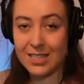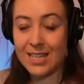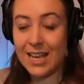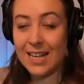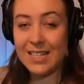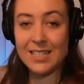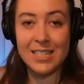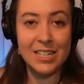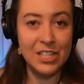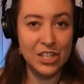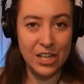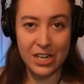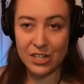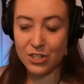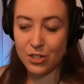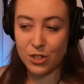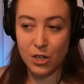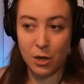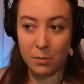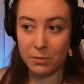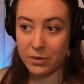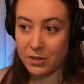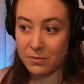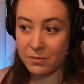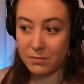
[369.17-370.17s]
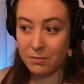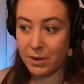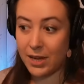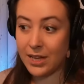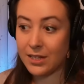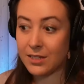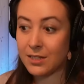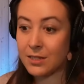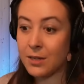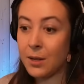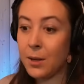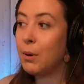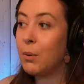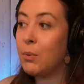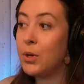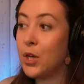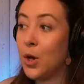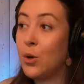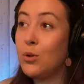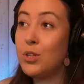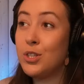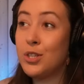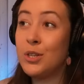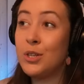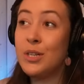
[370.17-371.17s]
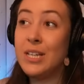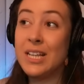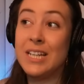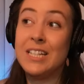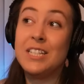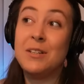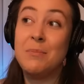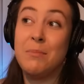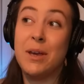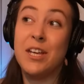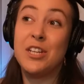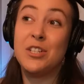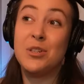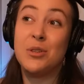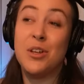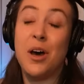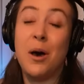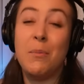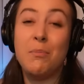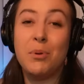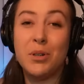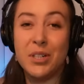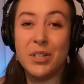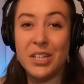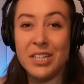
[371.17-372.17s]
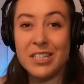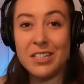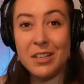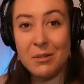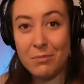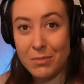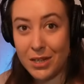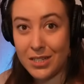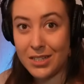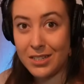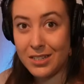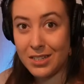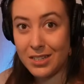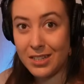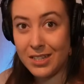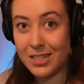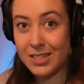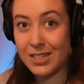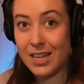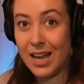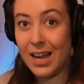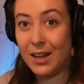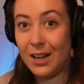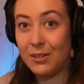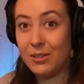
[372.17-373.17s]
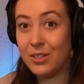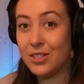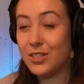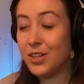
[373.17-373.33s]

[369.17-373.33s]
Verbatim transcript: Yes, a chest dominant mix, but we also need to make sure that our body is committed to the sound.